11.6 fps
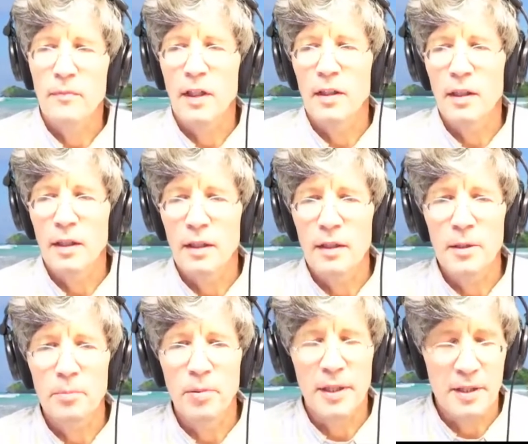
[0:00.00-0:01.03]
Yeah, I like
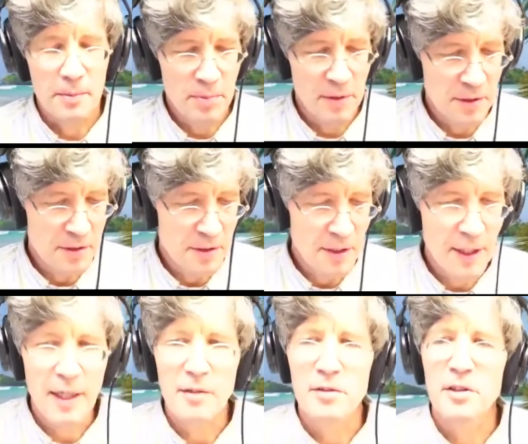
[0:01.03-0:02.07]
bricks because the
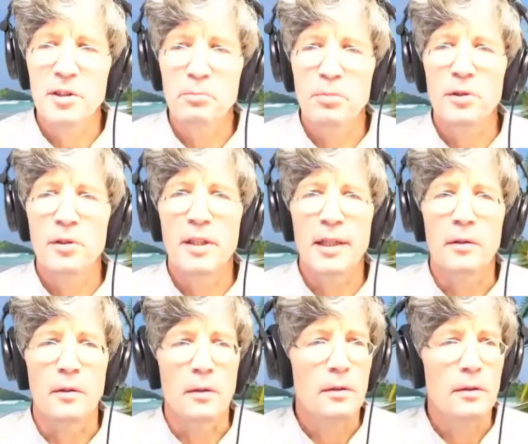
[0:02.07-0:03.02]
house doesn't burn down.